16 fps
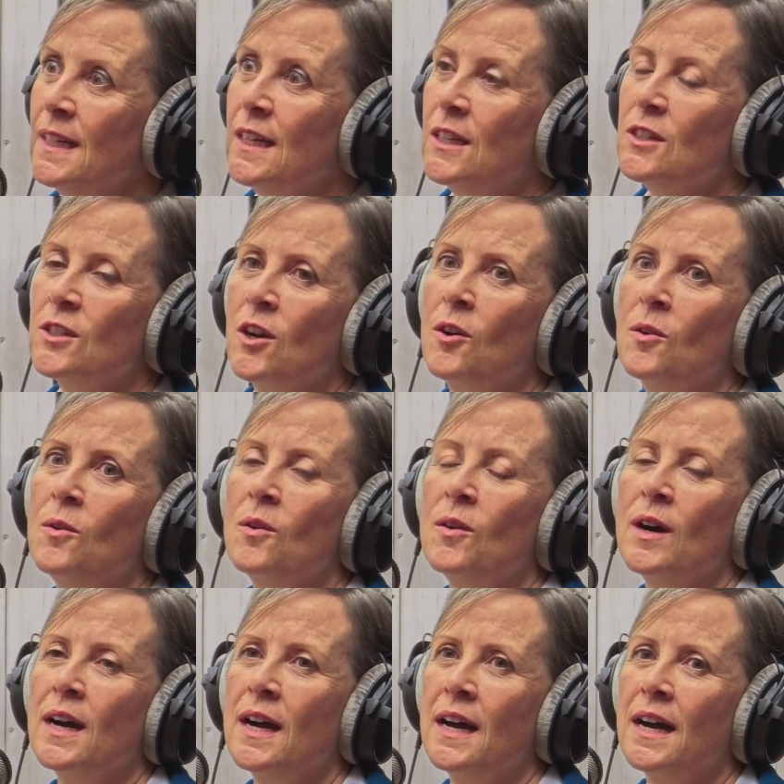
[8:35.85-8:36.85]
So
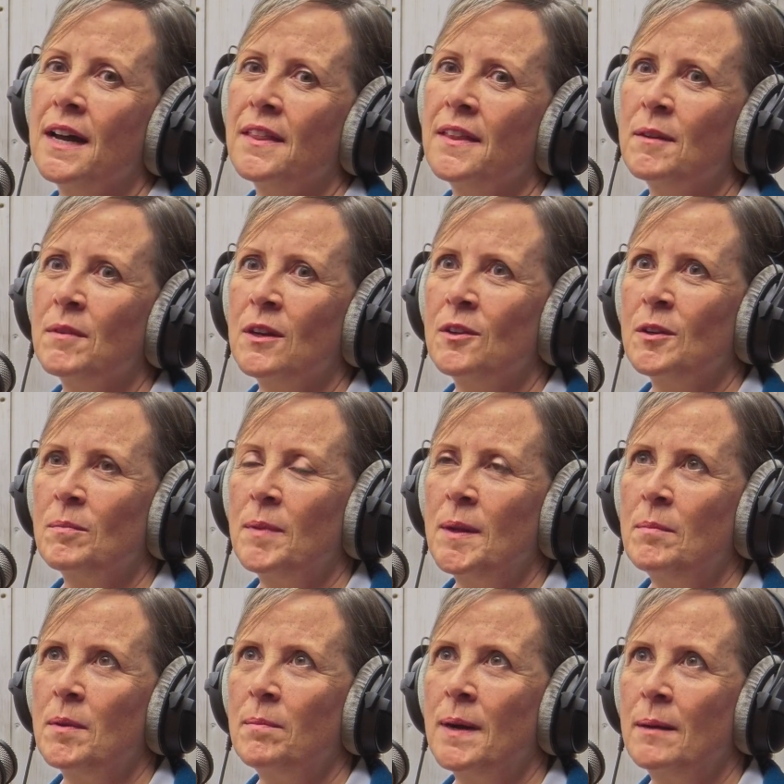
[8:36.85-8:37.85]
I think a lot of
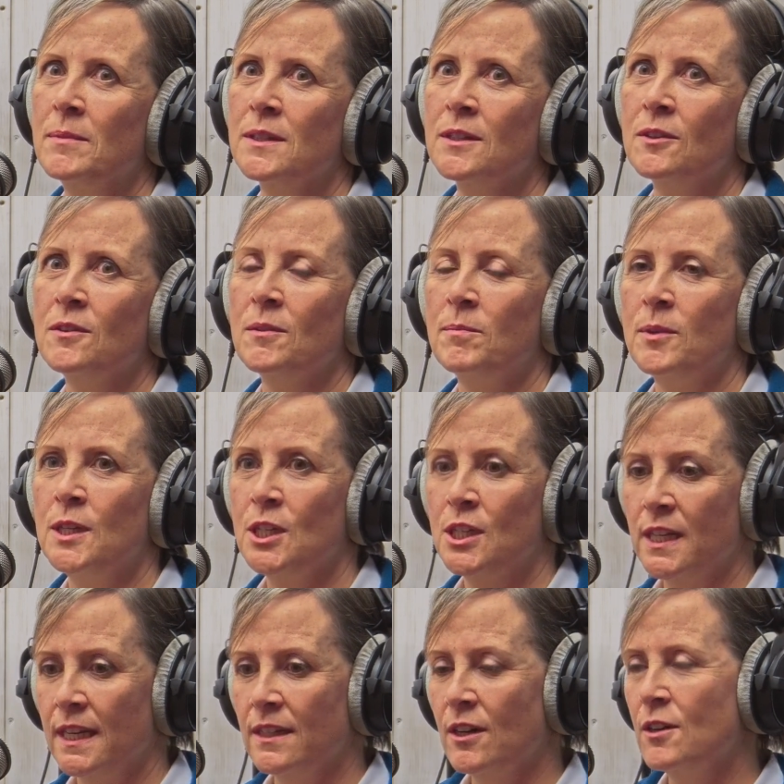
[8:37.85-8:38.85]
people perhaps don't
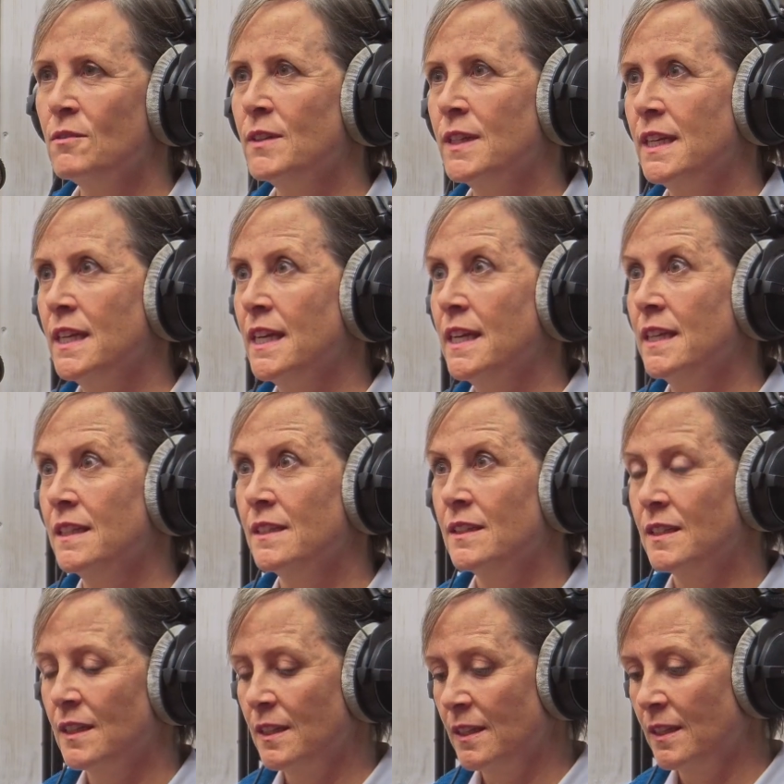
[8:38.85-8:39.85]
appreciate that over the
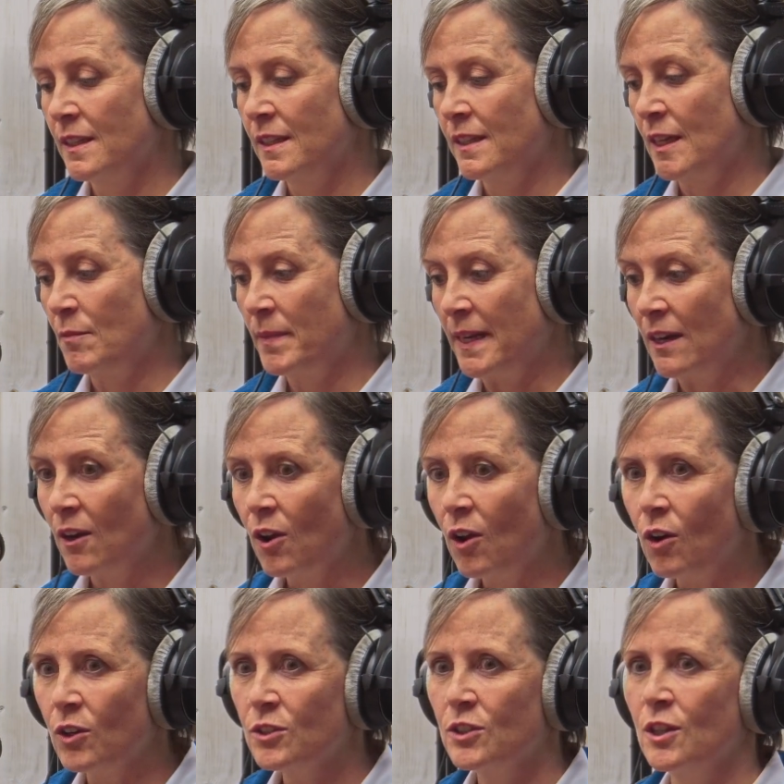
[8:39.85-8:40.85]
years there have been
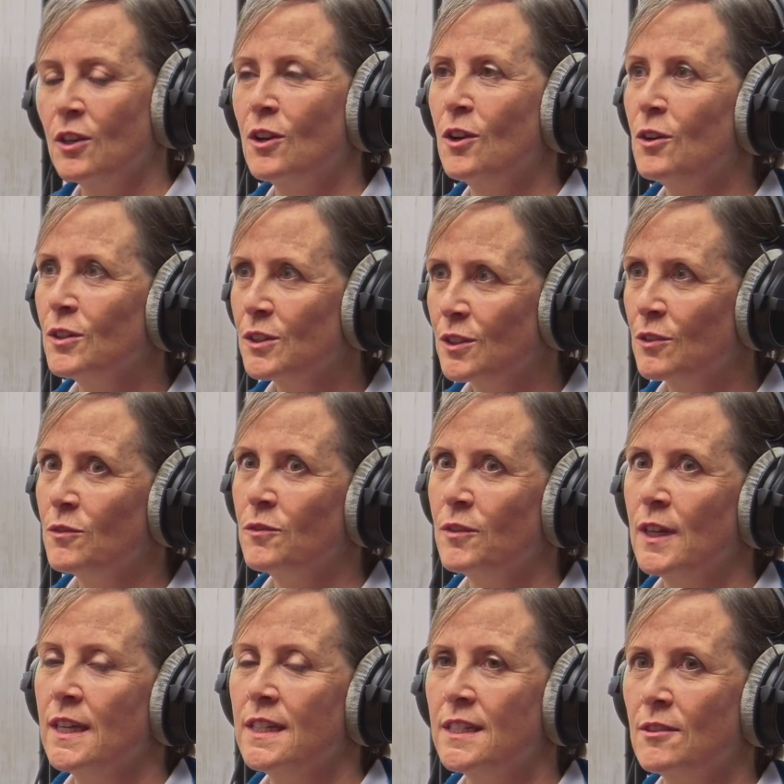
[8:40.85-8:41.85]
lots and lots of
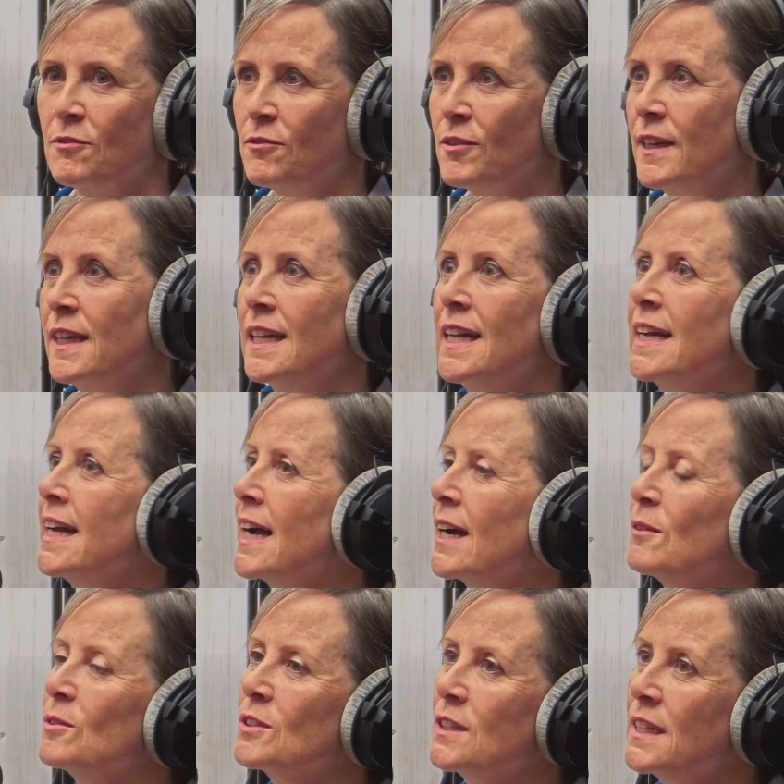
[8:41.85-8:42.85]
different
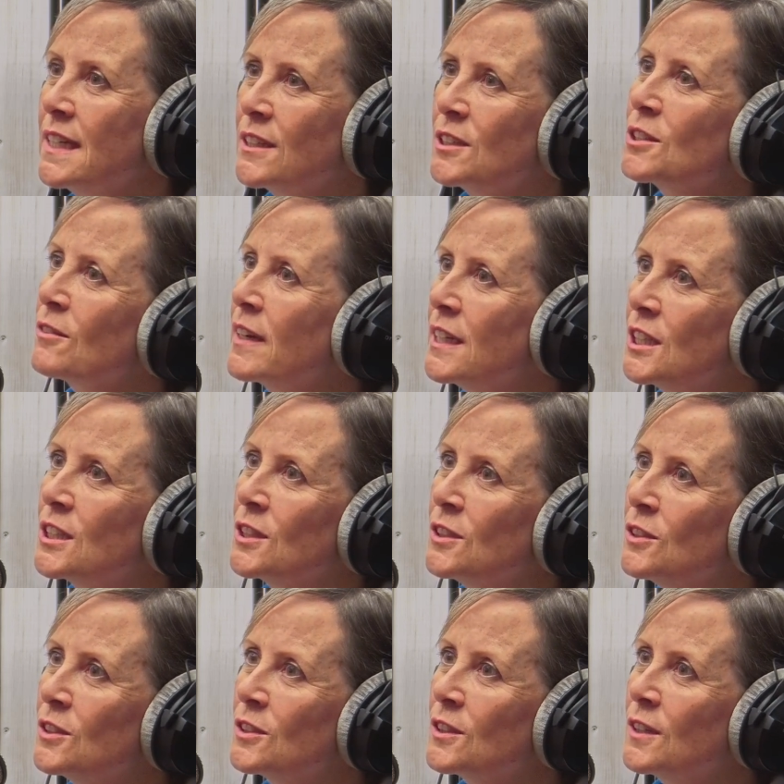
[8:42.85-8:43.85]
layouts and
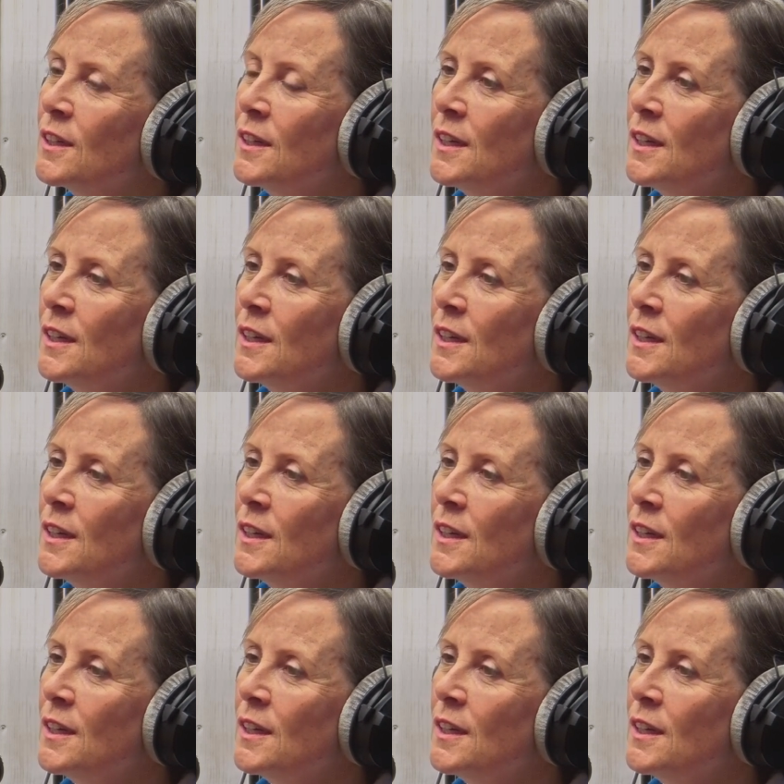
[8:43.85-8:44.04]
iterations.